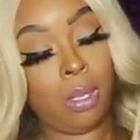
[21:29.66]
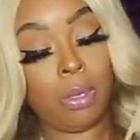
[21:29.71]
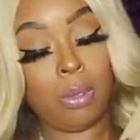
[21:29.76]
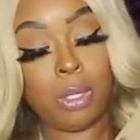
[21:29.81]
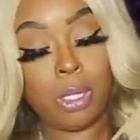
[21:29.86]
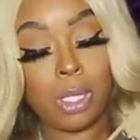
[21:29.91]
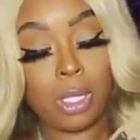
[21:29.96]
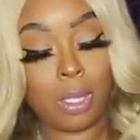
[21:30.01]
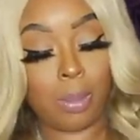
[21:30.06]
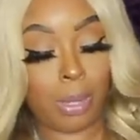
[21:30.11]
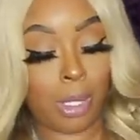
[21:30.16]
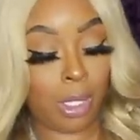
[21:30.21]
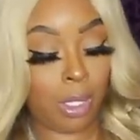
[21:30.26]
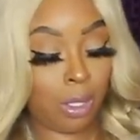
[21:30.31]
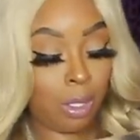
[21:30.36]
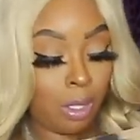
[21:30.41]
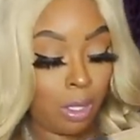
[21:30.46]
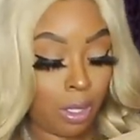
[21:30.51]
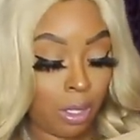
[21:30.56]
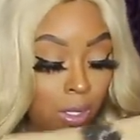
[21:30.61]
What's some in
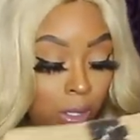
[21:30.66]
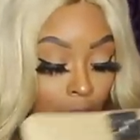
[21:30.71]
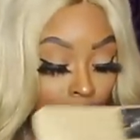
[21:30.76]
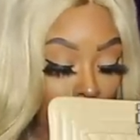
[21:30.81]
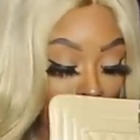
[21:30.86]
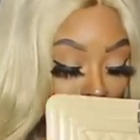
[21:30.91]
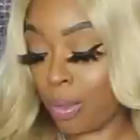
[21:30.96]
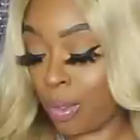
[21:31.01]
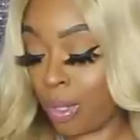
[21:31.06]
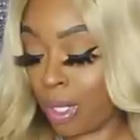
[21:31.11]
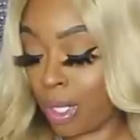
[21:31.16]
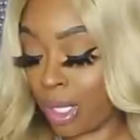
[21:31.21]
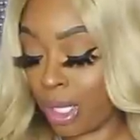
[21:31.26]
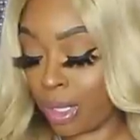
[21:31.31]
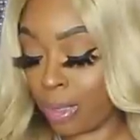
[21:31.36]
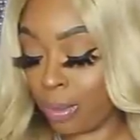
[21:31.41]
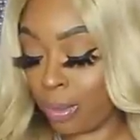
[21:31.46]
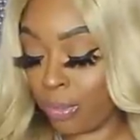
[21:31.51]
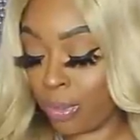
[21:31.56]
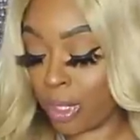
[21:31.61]
here?
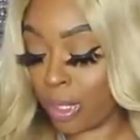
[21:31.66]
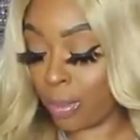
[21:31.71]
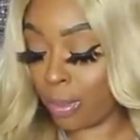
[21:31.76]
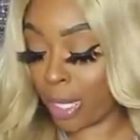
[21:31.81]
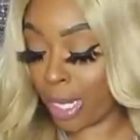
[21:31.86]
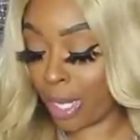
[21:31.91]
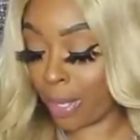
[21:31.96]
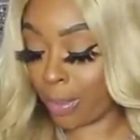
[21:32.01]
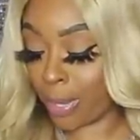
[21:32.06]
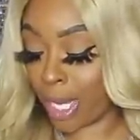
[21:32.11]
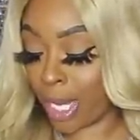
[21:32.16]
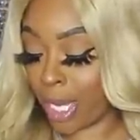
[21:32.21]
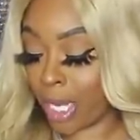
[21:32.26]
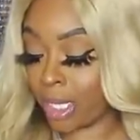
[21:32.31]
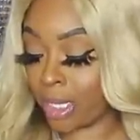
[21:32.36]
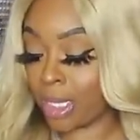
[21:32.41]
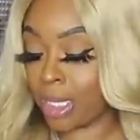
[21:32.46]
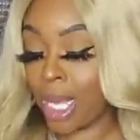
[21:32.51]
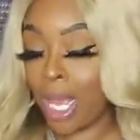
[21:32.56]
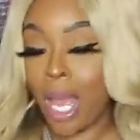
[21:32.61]
Let's move into black
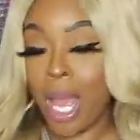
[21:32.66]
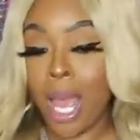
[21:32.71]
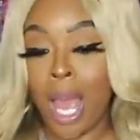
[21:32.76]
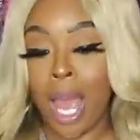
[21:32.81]
bags.